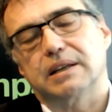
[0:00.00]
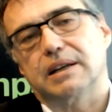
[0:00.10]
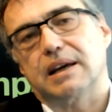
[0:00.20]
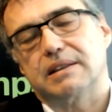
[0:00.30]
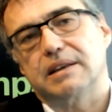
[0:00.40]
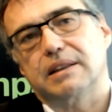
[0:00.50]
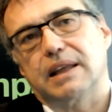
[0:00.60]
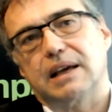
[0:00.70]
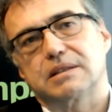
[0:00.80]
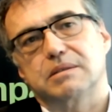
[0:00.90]
And I think
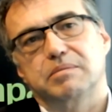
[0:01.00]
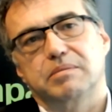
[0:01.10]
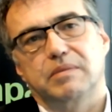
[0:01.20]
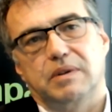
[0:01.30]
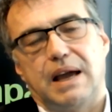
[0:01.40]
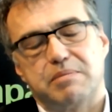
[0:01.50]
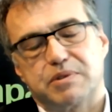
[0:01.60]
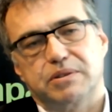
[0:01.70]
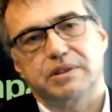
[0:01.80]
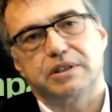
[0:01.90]
that's
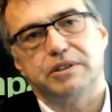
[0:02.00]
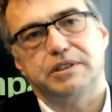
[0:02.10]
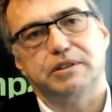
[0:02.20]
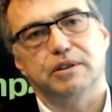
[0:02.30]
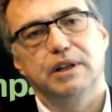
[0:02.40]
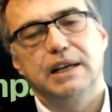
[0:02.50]
absolutely critical.